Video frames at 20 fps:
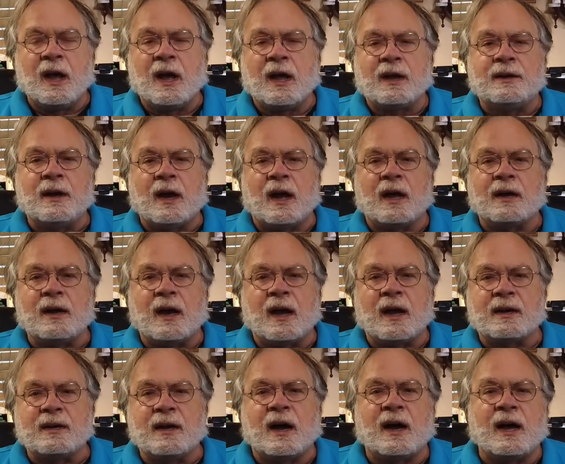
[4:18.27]
A da,
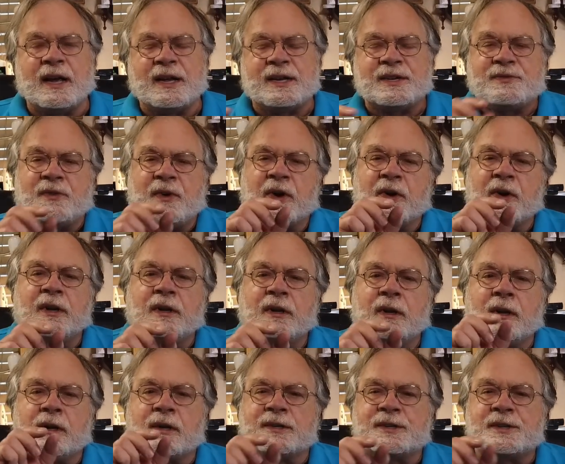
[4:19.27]
da, da has very
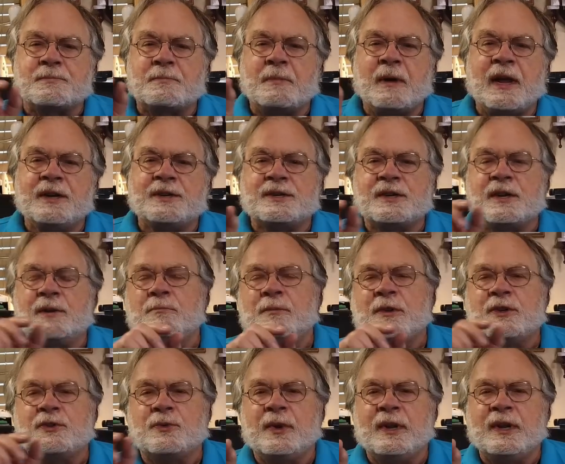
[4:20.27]
little space in
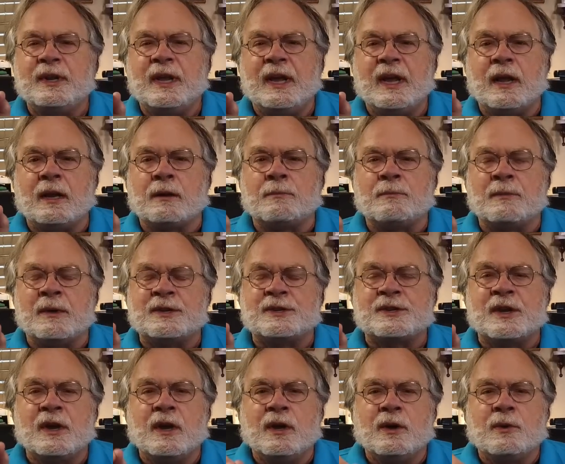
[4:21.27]
between the elements,